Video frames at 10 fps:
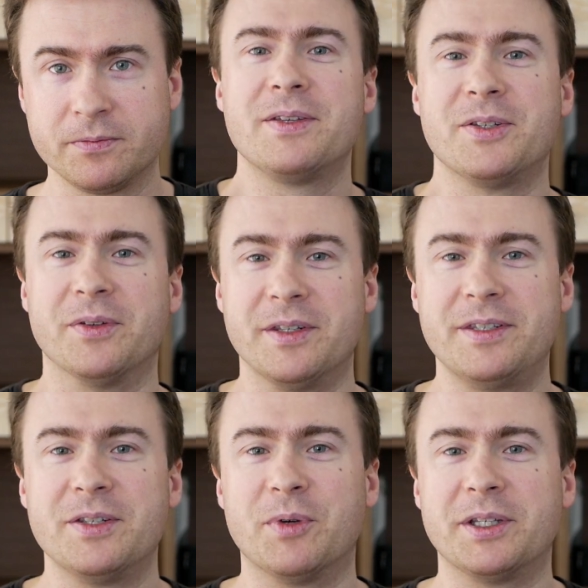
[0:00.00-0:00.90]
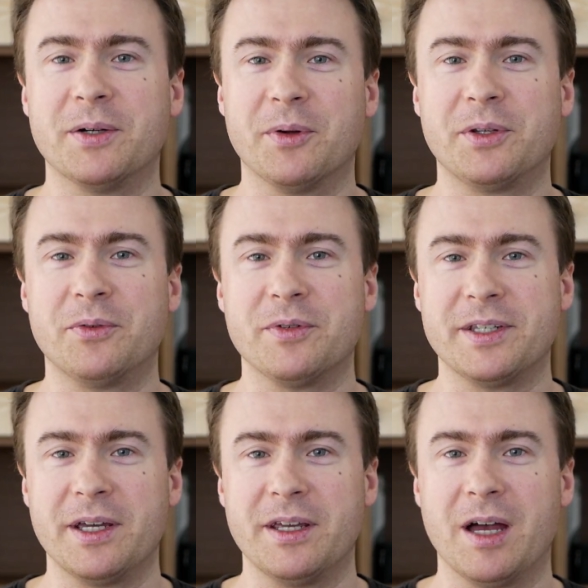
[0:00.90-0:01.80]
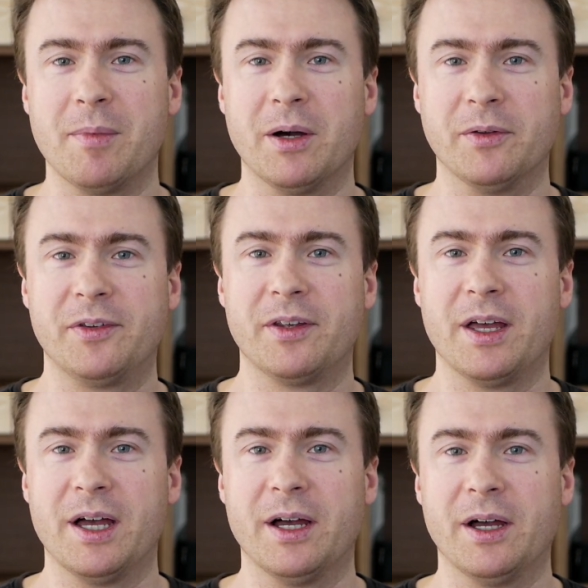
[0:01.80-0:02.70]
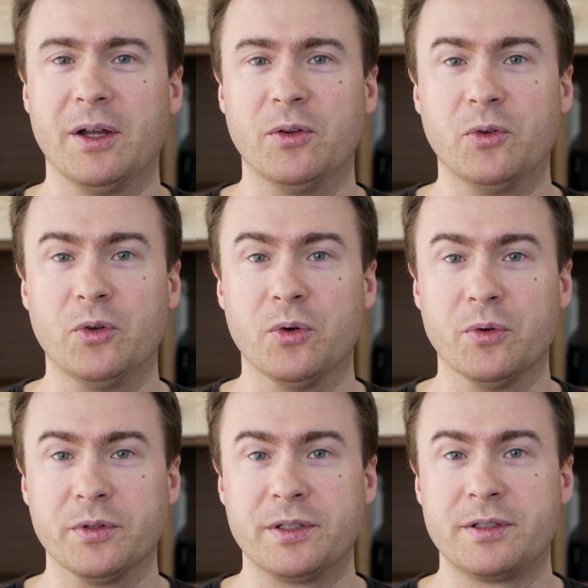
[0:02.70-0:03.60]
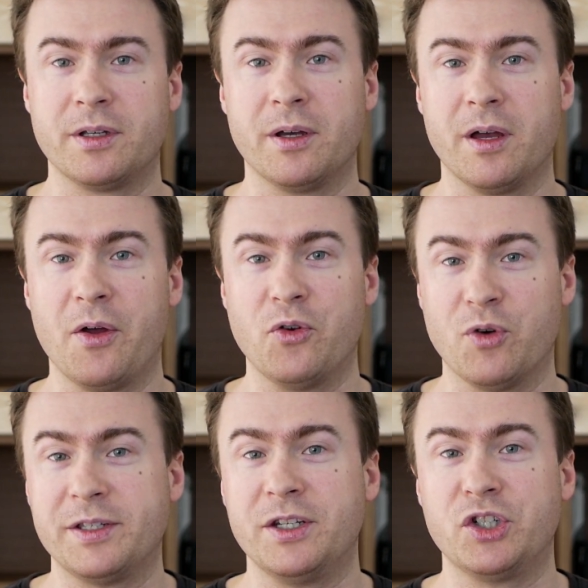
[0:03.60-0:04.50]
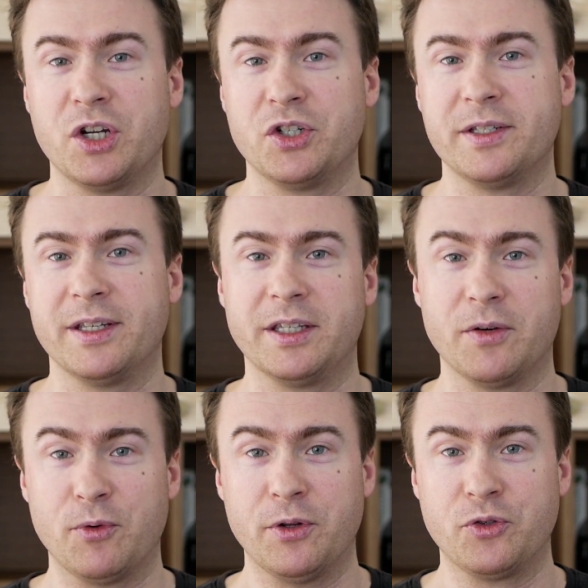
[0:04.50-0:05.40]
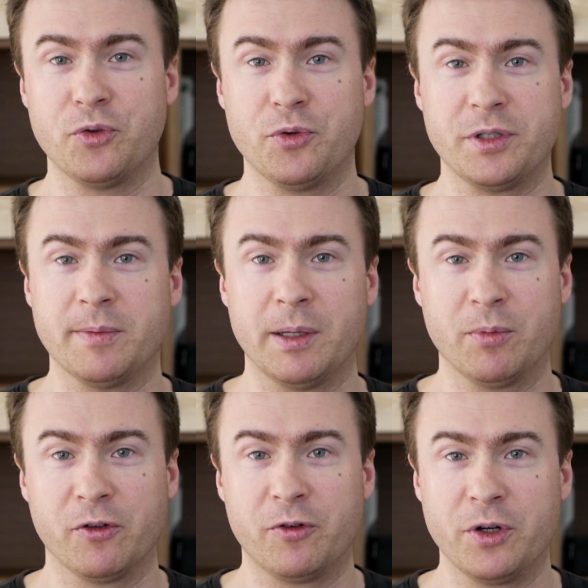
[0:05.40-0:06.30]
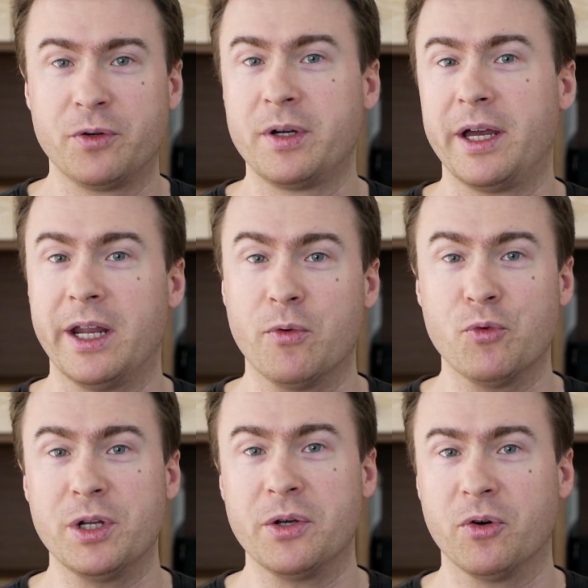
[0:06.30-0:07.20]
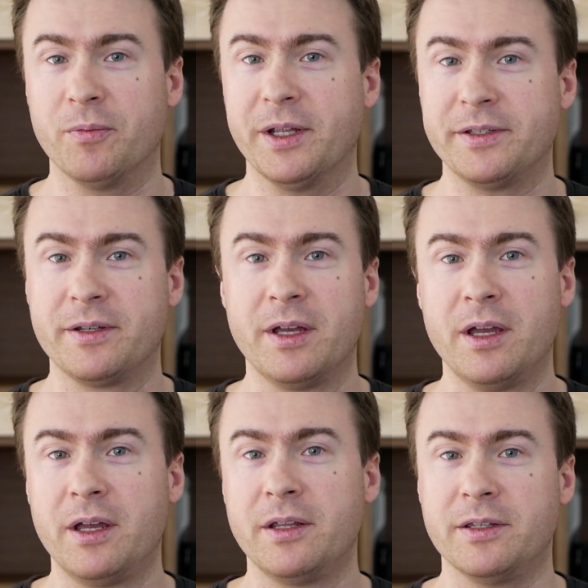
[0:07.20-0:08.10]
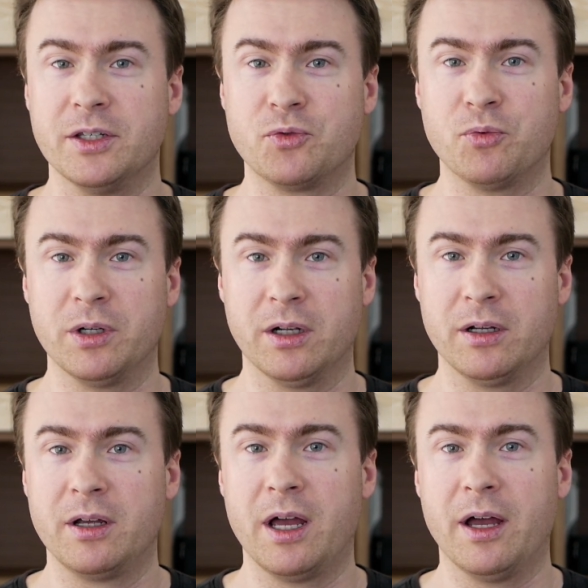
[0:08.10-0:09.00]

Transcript: So this is what I wanted to say about those drastic changes that I will introduce in my portfolio. And I really hope that this will